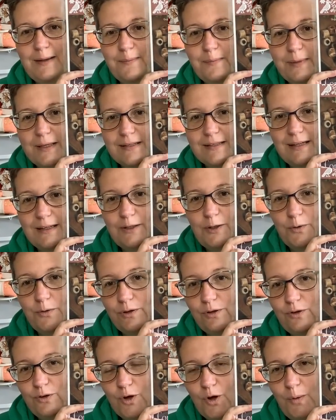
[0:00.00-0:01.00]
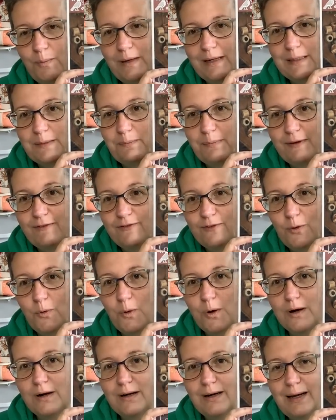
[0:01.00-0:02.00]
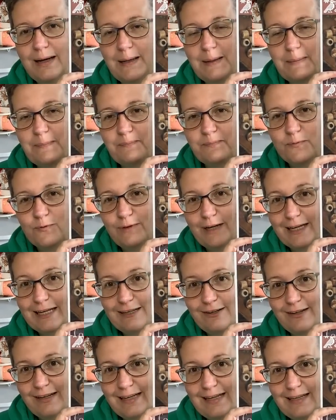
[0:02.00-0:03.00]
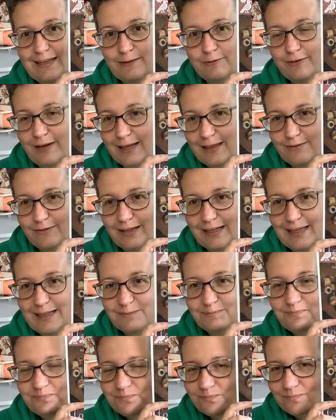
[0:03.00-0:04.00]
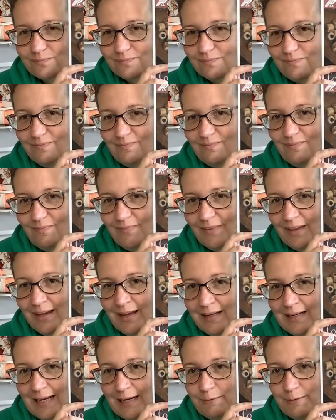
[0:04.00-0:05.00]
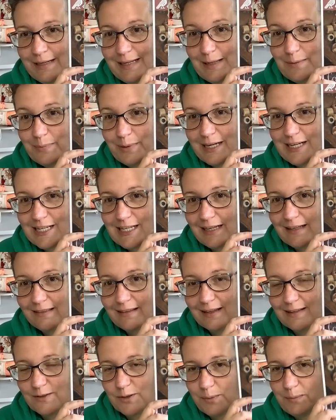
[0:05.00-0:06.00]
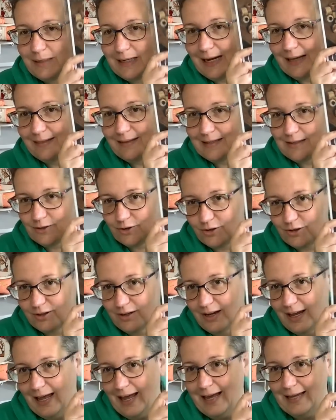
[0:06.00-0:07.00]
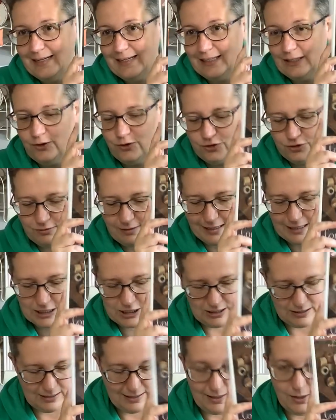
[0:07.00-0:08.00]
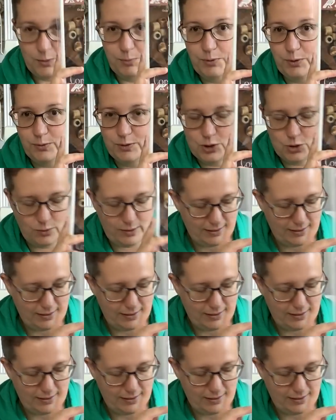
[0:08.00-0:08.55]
because I know that you comment before regularly and faithfully, and I really appreciate that. So I'm glad these are heading your direction. I hope you enjoy